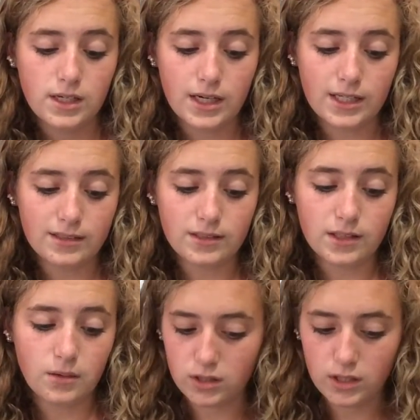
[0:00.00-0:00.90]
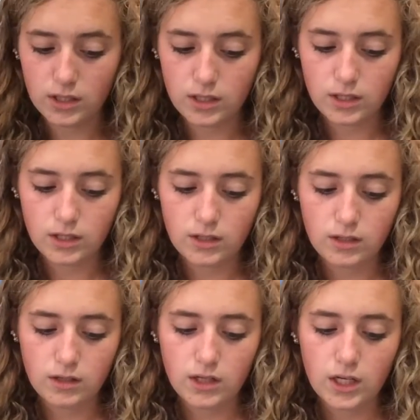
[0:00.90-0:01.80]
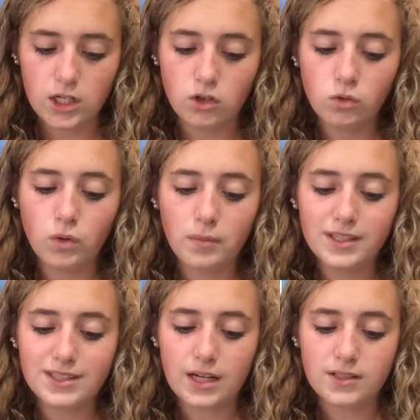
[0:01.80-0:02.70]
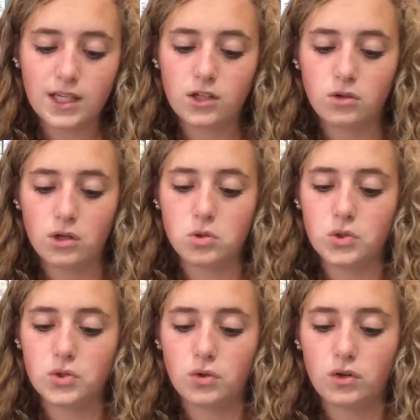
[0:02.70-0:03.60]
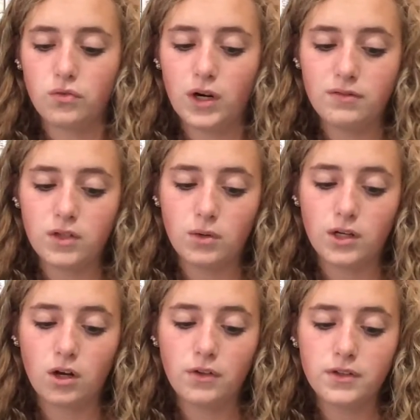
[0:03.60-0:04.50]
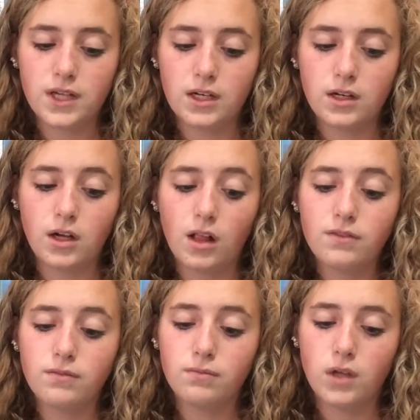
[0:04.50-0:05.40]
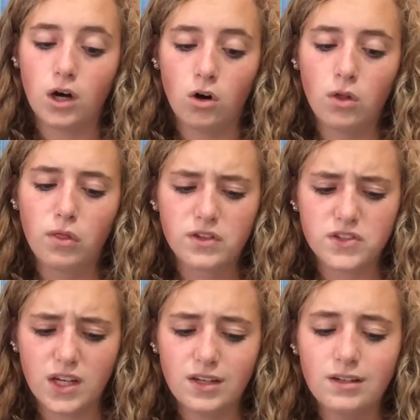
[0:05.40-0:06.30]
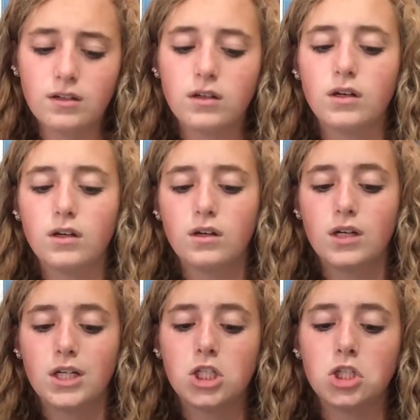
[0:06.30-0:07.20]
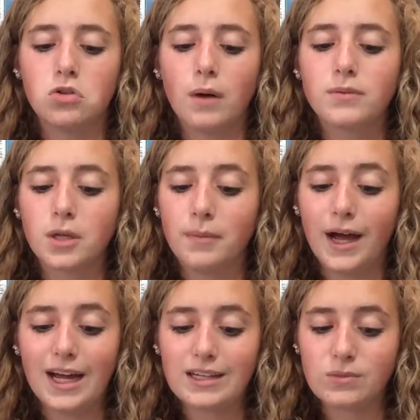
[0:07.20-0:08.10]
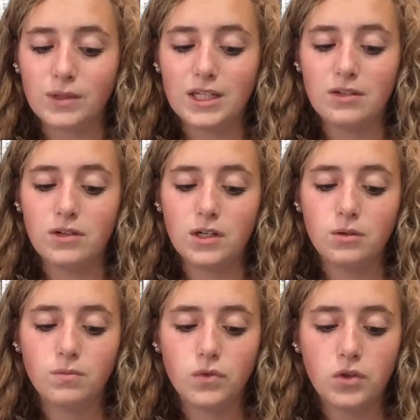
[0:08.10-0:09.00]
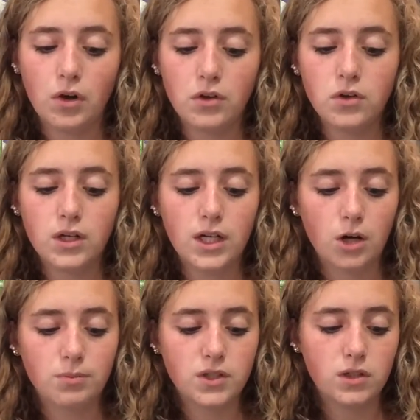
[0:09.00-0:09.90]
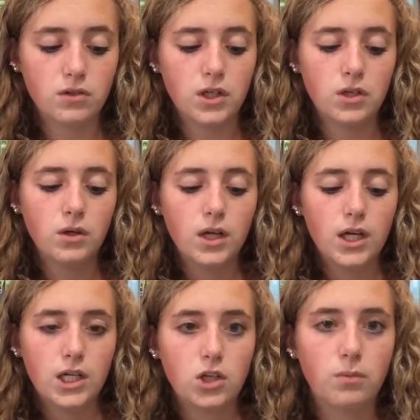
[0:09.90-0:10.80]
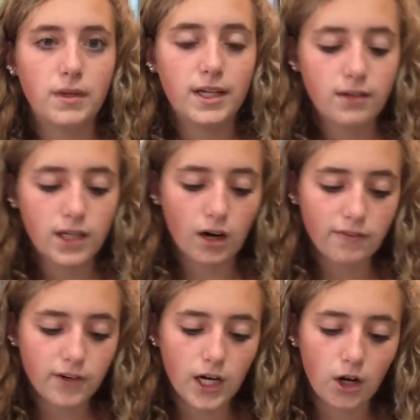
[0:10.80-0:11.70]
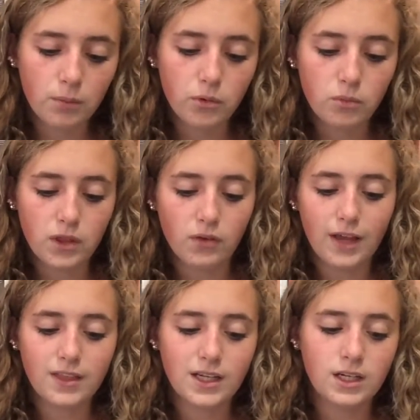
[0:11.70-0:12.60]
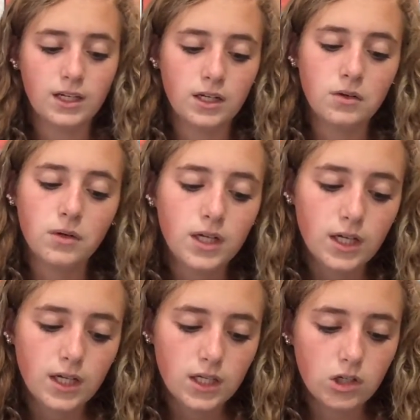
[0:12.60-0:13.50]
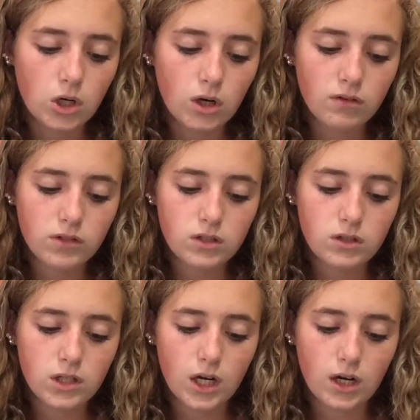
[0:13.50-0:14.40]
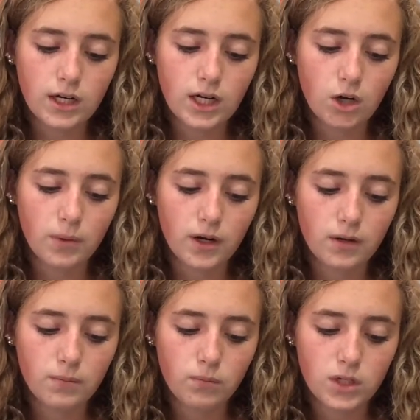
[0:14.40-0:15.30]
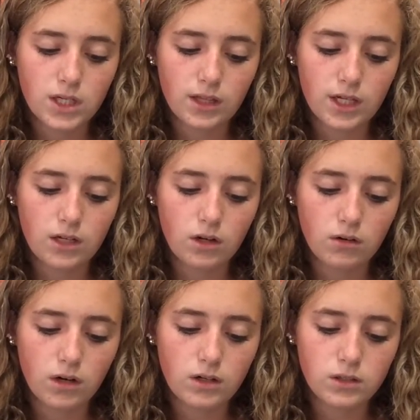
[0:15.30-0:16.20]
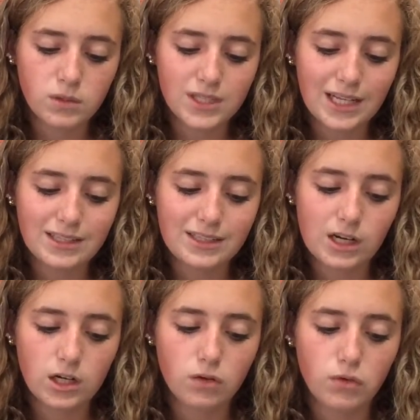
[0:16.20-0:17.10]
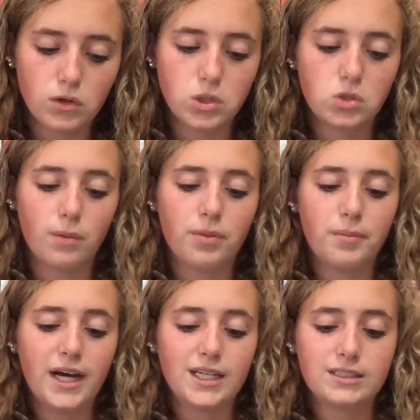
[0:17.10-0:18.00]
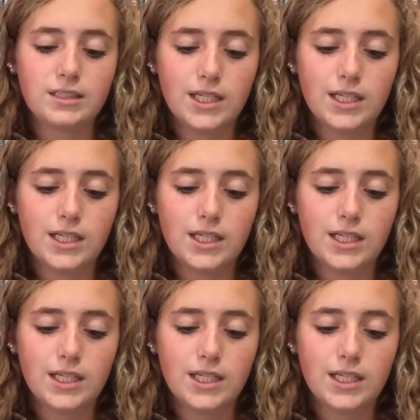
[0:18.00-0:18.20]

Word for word: I guess I'll go. An old woman is outside the grocery store in front of you, and all of a sudden, and all all of a sudden, she drops her bags. What do you do? You know you can help, so you do. You immediately offer help. It would be the right thing to do. You go over to her and help her. Pretend like you don't notice. Besides, it's not your fault she dropped the bags.